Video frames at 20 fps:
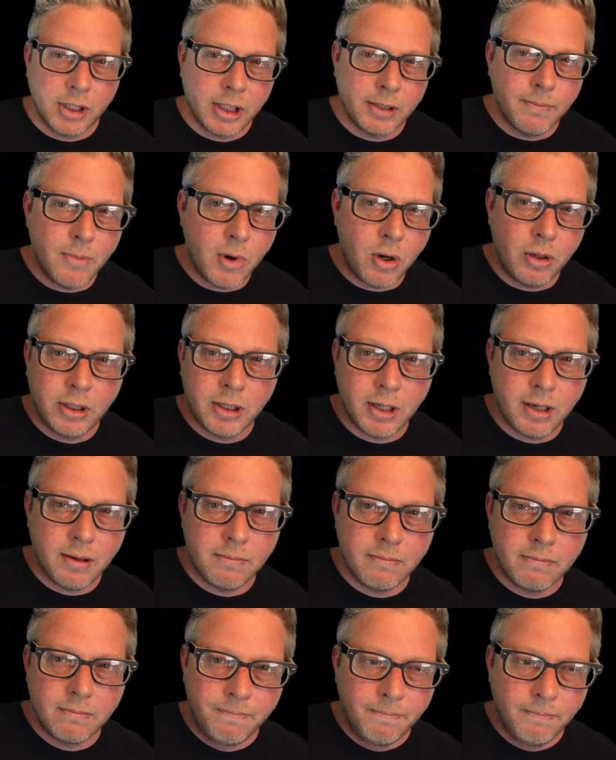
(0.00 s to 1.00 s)

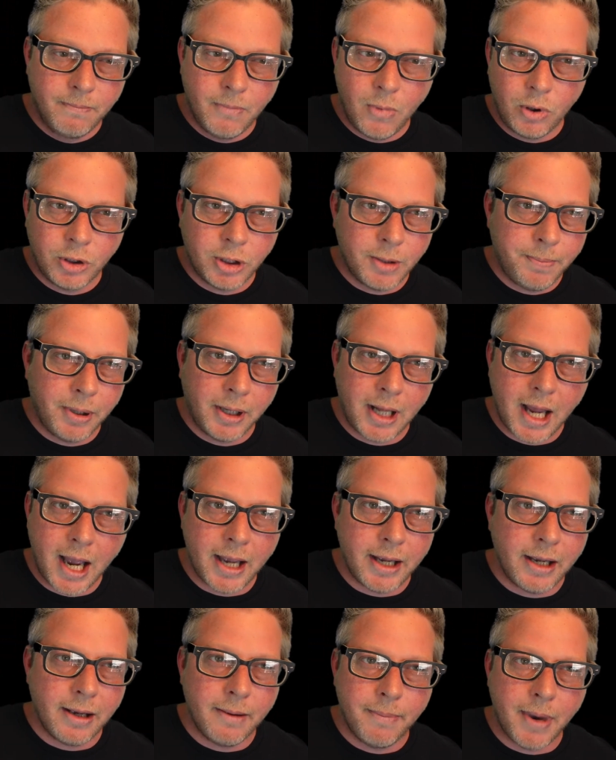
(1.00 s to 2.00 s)
multiply
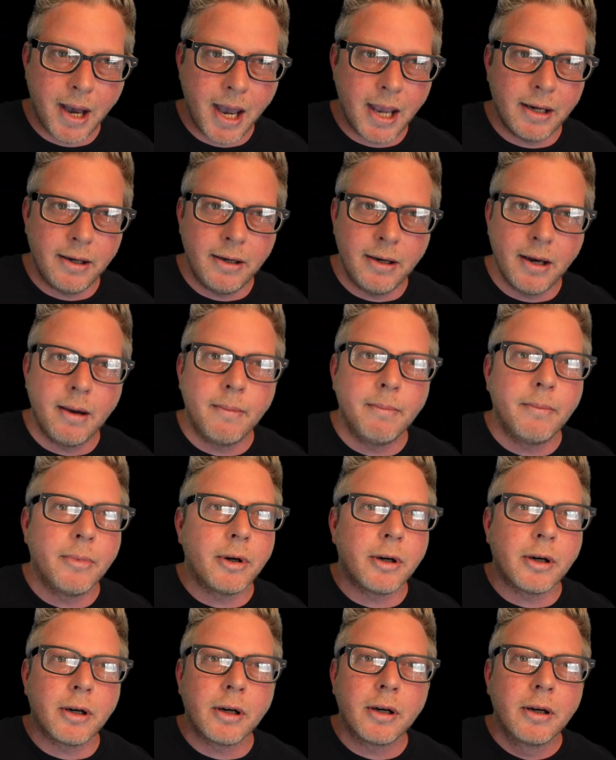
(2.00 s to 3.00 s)
it by a
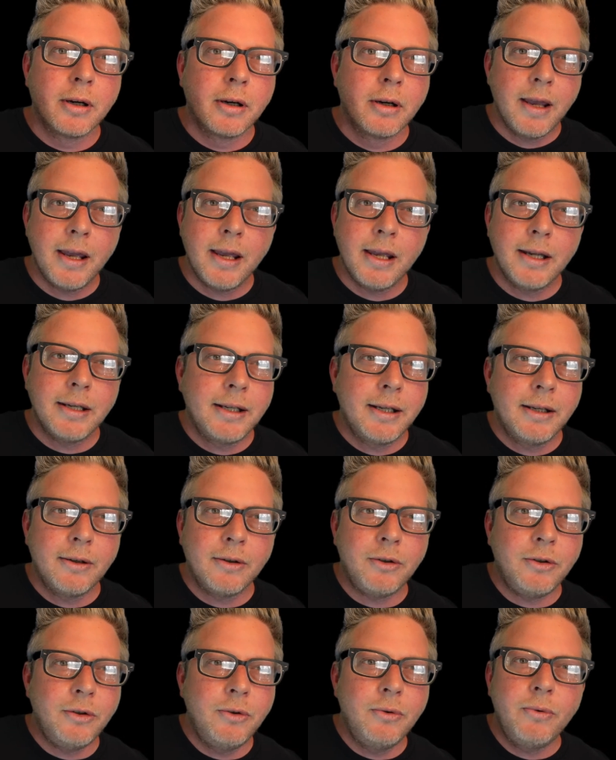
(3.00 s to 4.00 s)
number until
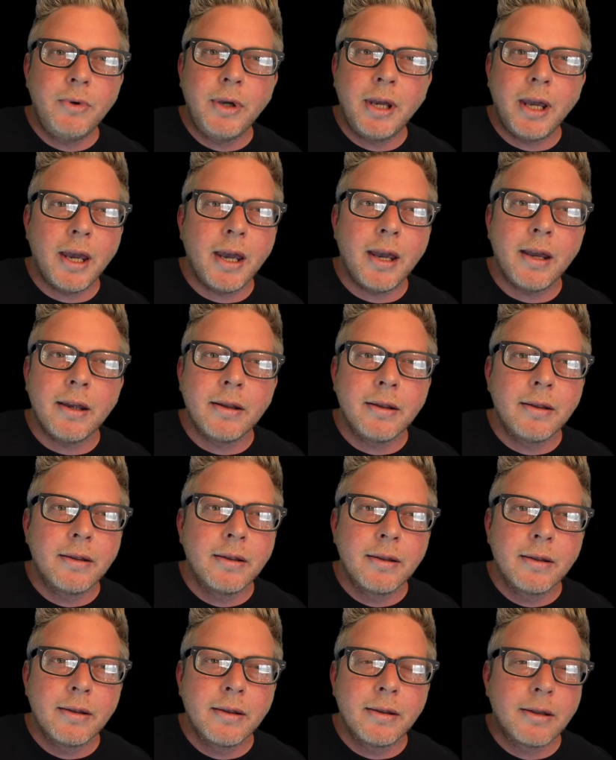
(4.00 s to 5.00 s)
you get
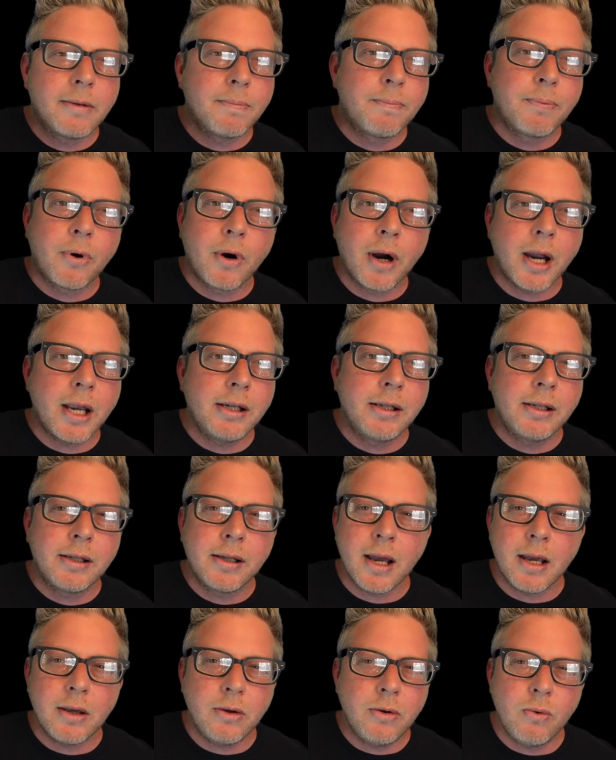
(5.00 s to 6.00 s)
the price
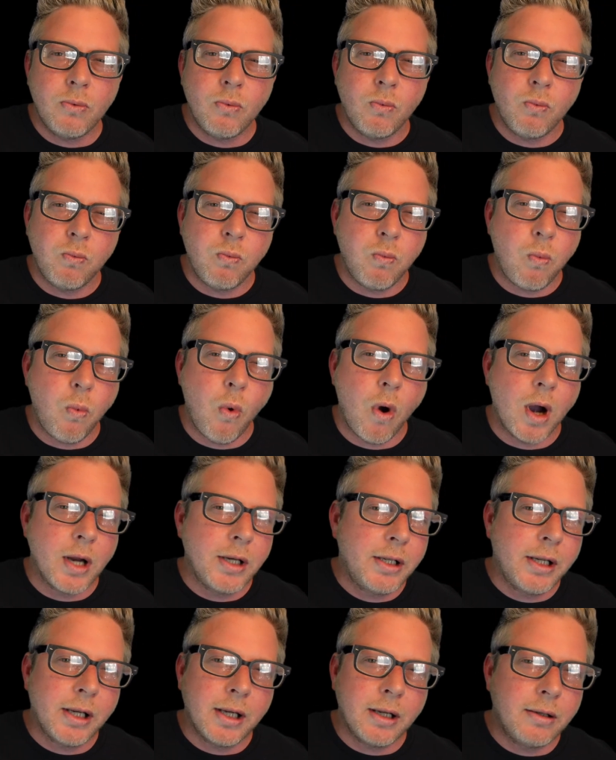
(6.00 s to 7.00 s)
that you
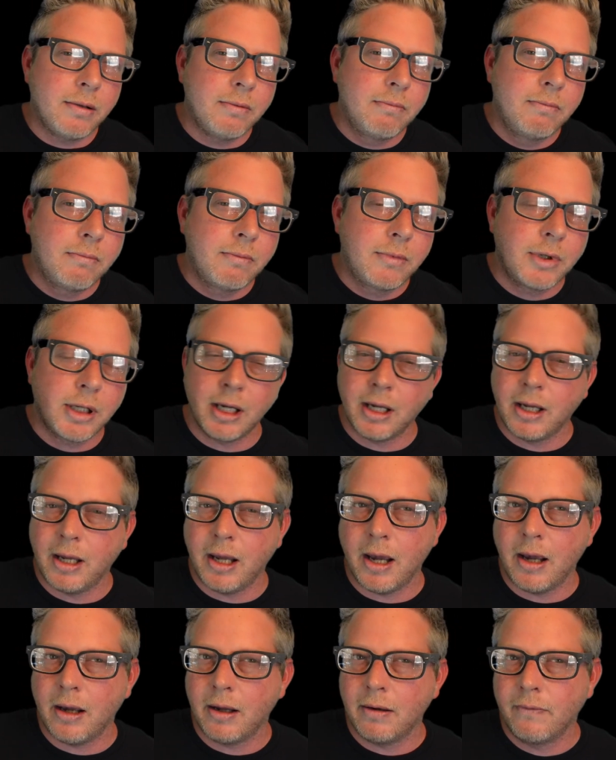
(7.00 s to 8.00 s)
wanted to
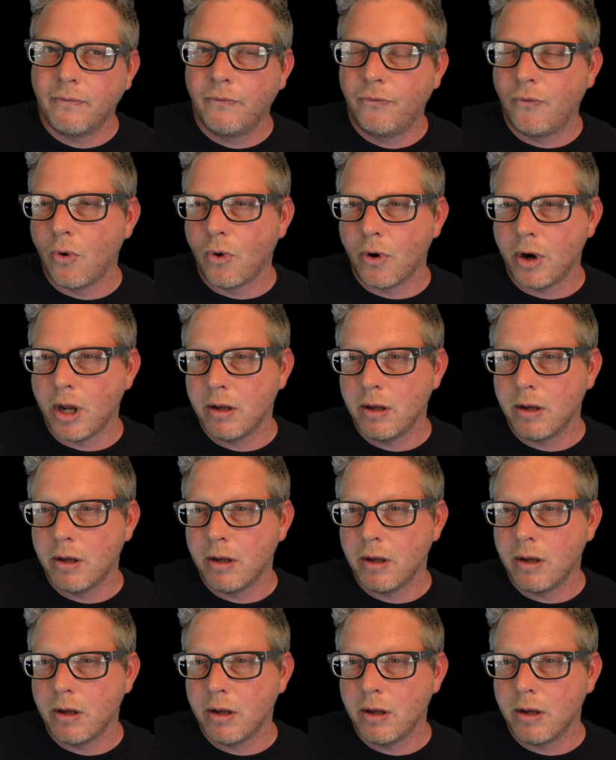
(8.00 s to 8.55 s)
get for it.